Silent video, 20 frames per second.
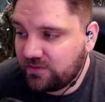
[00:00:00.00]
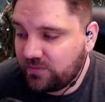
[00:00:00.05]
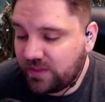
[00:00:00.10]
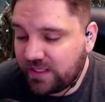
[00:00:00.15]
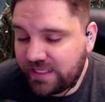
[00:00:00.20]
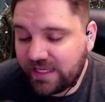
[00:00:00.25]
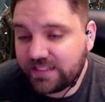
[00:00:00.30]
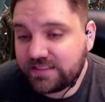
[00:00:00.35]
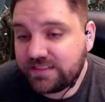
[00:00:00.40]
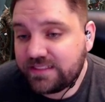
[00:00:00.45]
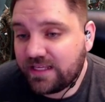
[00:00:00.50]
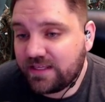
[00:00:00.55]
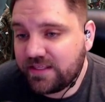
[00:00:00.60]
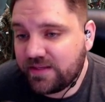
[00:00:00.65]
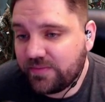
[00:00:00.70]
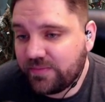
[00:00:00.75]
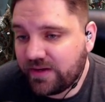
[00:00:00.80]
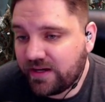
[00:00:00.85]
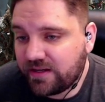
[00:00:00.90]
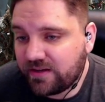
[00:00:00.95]
We can't tell
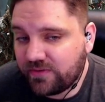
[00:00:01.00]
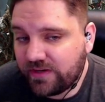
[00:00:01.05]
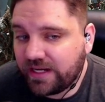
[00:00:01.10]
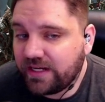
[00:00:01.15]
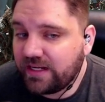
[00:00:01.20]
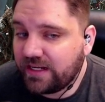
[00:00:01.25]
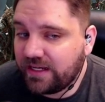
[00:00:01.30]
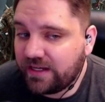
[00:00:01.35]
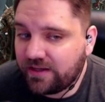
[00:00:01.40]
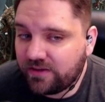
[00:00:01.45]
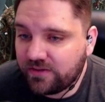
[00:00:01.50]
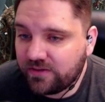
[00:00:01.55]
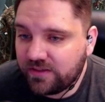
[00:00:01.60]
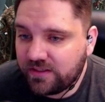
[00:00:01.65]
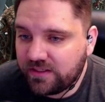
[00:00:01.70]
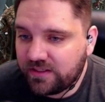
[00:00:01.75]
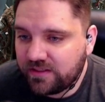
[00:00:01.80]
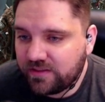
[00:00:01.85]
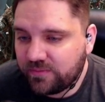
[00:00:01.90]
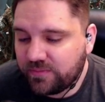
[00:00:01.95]
you about it right now,
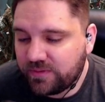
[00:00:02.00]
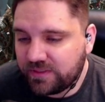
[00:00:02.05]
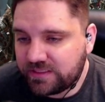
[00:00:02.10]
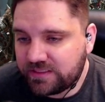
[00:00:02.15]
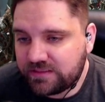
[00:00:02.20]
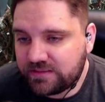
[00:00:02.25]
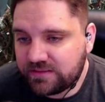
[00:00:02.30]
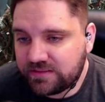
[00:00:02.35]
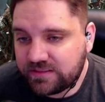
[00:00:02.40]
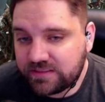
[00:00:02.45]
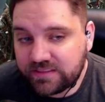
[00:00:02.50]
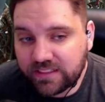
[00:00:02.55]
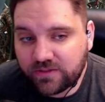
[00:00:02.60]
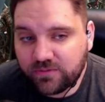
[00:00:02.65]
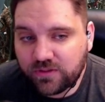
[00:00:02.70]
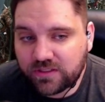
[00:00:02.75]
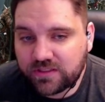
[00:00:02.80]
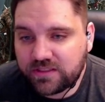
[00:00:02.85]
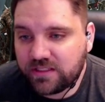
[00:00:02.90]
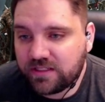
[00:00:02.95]
but
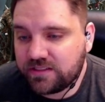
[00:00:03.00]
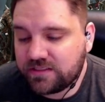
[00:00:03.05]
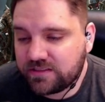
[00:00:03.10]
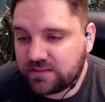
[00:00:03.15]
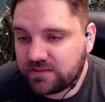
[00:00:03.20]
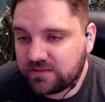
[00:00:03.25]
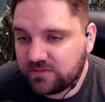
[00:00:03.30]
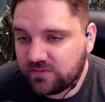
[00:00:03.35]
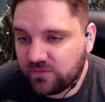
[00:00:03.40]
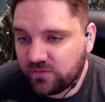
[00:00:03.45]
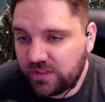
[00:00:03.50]
stick with us.